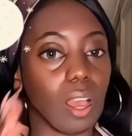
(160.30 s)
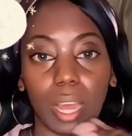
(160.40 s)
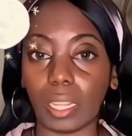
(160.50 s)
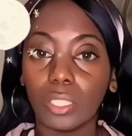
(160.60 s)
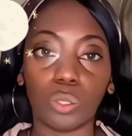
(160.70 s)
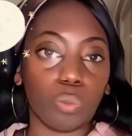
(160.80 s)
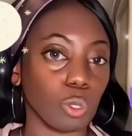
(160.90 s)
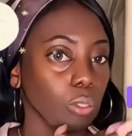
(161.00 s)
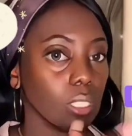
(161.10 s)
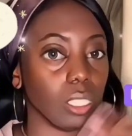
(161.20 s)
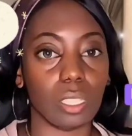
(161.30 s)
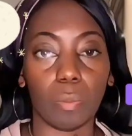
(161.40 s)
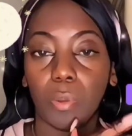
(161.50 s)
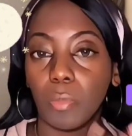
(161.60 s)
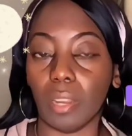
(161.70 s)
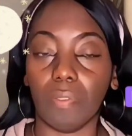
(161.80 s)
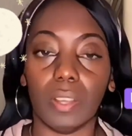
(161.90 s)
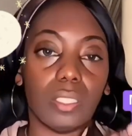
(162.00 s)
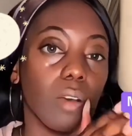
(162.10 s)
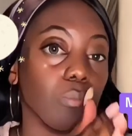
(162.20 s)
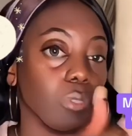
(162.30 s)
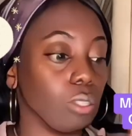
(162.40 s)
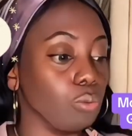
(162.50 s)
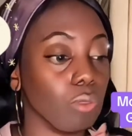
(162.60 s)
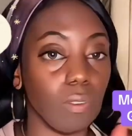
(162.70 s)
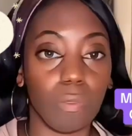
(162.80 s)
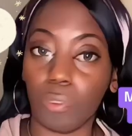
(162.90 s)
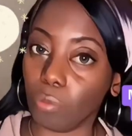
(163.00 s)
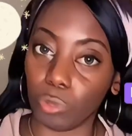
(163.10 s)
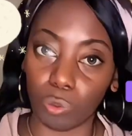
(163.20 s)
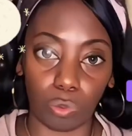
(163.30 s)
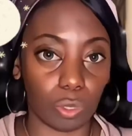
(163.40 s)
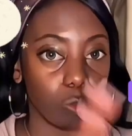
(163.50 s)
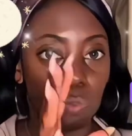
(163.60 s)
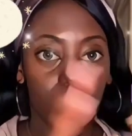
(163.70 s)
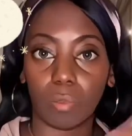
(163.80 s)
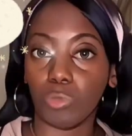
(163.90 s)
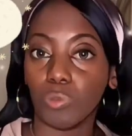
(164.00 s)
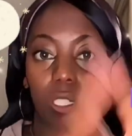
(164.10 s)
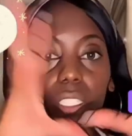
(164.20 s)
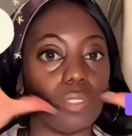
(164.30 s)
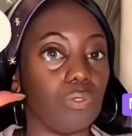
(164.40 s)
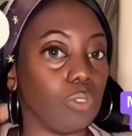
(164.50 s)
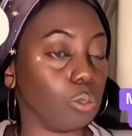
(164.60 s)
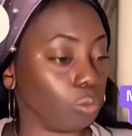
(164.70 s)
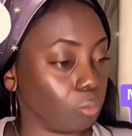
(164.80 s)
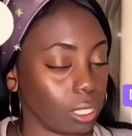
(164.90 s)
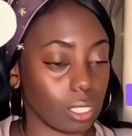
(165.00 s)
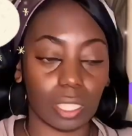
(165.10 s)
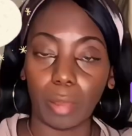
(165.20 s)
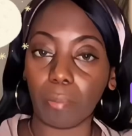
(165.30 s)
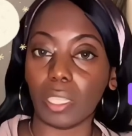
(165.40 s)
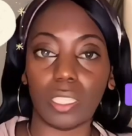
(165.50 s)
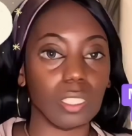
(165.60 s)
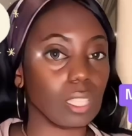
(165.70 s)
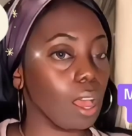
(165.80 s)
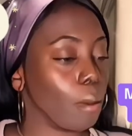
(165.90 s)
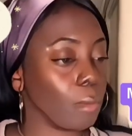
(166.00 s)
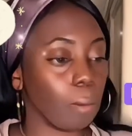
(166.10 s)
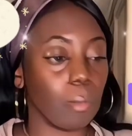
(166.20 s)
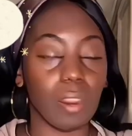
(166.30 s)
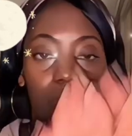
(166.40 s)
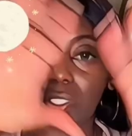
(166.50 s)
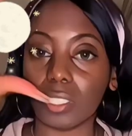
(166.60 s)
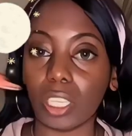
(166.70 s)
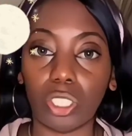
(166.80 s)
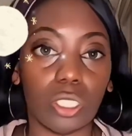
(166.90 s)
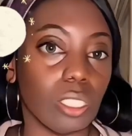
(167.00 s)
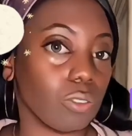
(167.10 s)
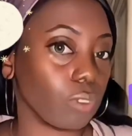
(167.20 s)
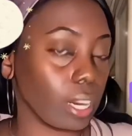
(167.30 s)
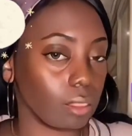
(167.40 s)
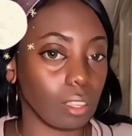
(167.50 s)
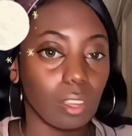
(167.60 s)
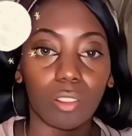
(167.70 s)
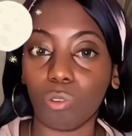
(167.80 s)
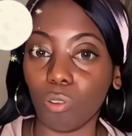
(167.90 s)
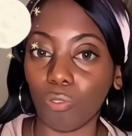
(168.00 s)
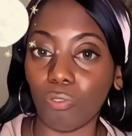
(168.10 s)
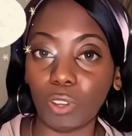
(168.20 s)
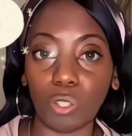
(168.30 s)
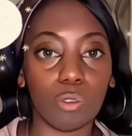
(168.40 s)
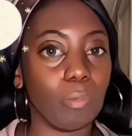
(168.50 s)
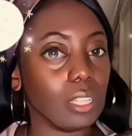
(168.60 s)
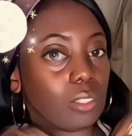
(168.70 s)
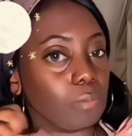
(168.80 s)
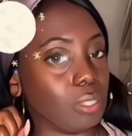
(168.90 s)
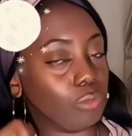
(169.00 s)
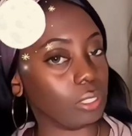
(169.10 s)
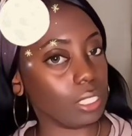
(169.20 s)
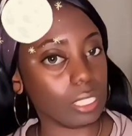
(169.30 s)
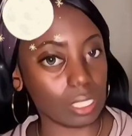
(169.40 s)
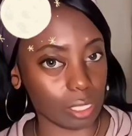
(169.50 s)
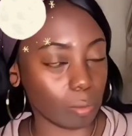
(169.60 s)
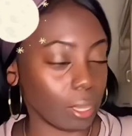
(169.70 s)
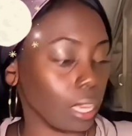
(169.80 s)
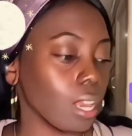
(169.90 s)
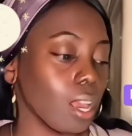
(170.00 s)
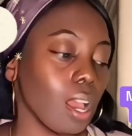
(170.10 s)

I like to work things up and manifest up to the full moon when the moon is full, because that means my manifestations are right there. They're all full, about to be released to me.